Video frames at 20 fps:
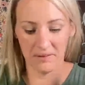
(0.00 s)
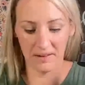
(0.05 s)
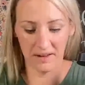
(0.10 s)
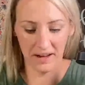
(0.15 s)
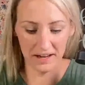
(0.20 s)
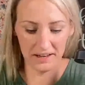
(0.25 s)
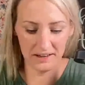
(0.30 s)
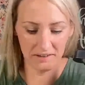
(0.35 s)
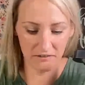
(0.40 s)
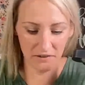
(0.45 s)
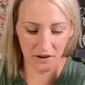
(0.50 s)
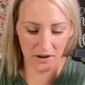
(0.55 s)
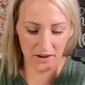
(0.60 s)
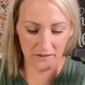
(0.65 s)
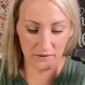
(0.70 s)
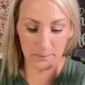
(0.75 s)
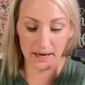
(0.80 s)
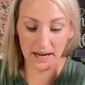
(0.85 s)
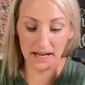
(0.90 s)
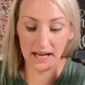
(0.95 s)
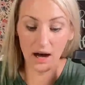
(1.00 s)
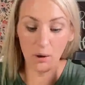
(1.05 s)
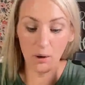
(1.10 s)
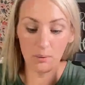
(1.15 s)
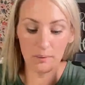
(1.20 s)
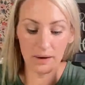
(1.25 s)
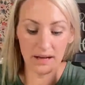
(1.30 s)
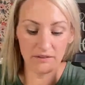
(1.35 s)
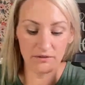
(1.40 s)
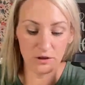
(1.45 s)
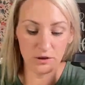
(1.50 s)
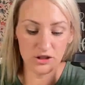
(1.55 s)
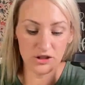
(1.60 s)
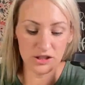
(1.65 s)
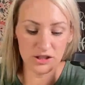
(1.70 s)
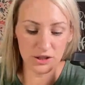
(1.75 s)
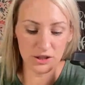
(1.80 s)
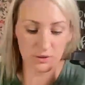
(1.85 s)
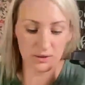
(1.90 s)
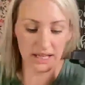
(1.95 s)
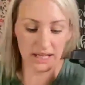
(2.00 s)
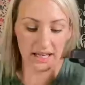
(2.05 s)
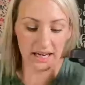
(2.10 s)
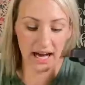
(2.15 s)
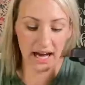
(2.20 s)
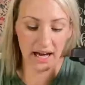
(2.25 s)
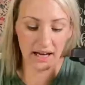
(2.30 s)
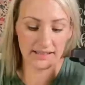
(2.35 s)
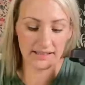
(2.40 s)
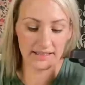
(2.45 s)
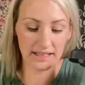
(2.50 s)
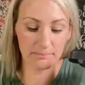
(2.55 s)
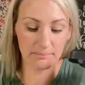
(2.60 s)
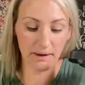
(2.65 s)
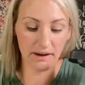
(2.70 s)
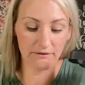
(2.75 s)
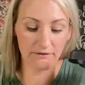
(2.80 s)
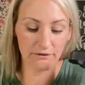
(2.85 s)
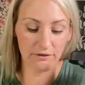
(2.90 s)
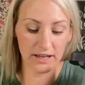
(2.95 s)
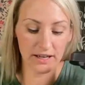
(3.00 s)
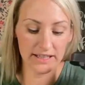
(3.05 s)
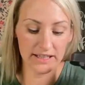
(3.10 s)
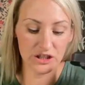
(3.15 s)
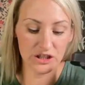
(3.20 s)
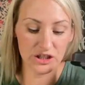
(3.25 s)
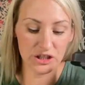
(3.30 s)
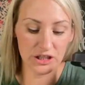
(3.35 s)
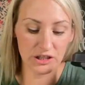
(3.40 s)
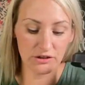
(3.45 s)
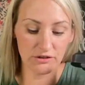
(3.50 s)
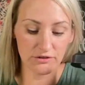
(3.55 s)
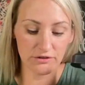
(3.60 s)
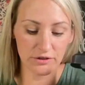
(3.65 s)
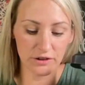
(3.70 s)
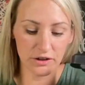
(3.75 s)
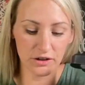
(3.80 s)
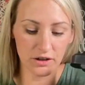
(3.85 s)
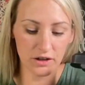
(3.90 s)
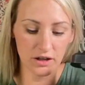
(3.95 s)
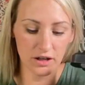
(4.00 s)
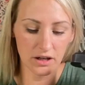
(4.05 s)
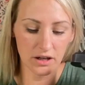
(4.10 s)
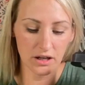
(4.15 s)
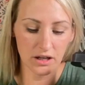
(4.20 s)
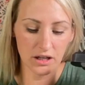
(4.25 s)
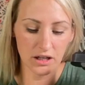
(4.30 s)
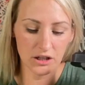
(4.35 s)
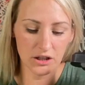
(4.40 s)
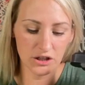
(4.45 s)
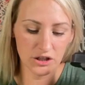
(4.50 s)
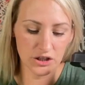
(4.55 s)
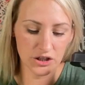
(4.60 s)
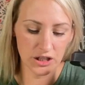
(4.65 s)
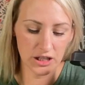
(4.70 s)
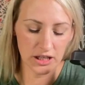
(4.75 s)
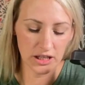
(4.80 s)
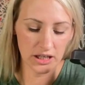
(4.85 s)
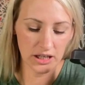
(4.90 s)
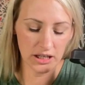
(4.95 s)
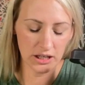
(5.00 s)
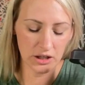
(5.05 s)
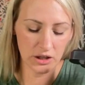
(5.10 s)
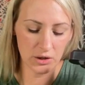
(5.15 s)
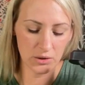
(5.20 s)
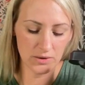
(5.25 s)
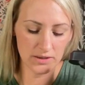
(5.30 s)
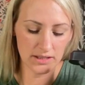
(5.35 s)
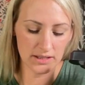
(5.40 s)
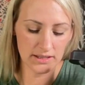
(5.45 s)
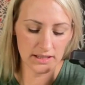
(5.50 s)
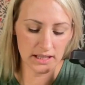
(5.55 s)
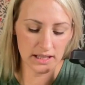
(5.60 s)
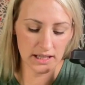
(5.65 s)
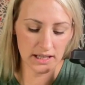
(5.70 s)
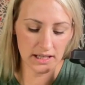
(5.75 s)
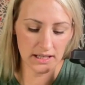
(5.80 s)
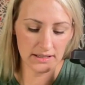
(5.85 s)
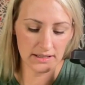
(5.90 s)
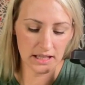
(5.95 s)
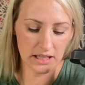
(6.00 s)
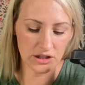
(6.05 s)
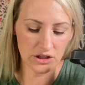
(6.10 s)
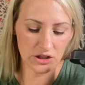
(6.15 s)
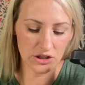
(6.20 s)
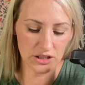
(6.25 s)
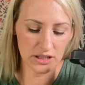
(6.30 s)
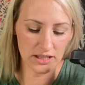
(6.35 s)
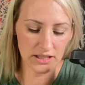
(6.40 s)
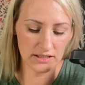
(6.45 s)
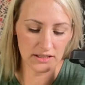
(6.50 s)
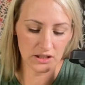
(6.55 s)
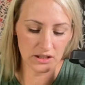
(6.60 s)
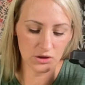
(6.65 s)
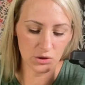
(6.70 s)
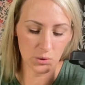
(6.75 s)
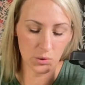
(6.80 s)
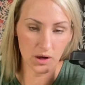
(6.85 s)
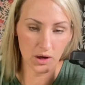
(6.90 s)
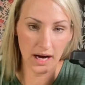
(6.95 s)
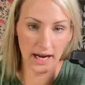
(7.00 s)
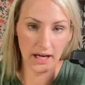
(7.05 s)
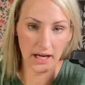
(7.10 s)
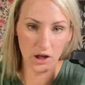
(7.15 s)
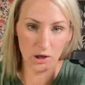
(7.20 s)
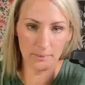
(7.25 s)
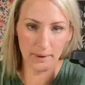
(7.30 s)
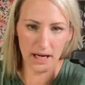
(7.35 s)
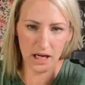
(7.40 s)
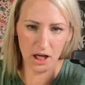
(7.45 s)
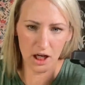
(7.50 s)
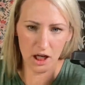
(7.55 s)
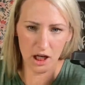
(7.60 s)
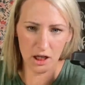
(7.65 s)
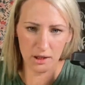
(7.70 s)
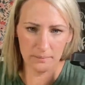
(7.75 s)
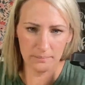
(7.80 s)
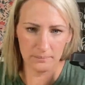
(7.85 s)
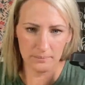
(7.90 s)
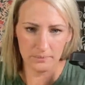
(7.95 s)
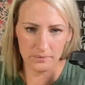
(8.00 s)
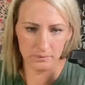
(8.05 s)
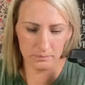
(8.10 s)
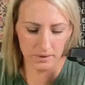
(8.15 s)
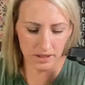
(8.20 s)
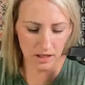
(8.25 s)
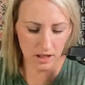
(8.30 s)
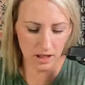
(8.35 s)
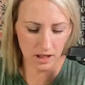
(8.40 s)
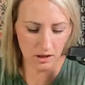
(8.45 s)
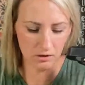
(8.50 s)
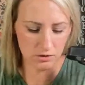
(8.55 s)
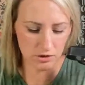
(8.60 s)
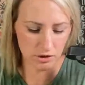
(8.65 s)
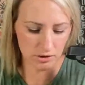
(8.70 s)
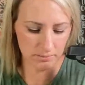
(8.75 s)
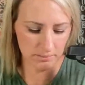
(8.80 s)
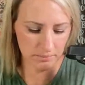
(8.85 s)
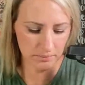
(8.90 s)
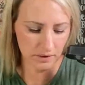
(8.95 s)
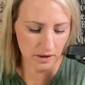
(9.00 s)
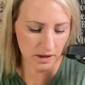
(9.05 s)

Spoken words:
I had never heard of it. But if you just tuned in, I said my friend Jennifer, she uses these, and she's a door hanger maker. Let me get closer.